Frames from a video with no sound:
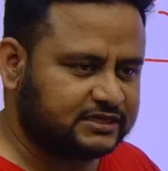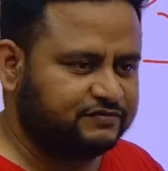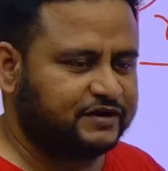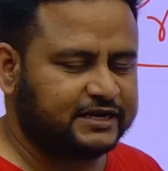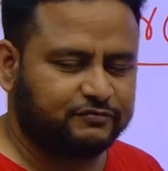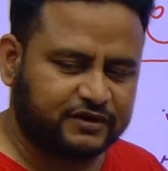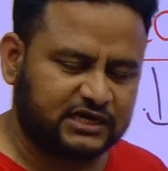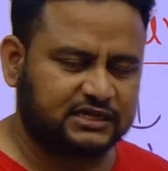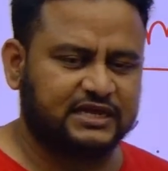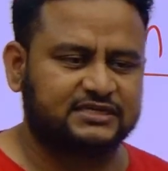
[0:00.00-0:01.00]
you take
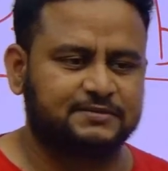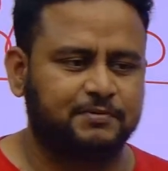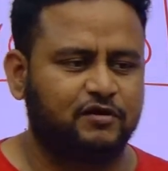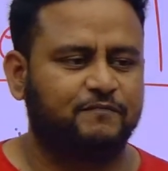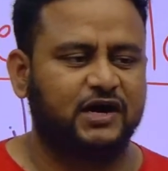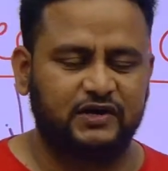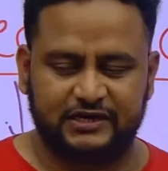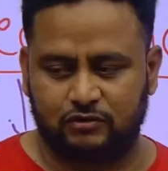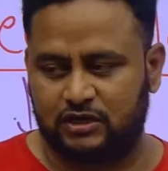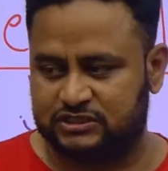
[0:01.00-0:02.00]
the example of
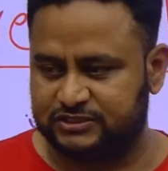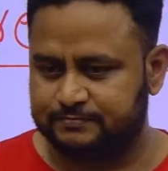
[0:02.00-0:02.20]
biotechnology,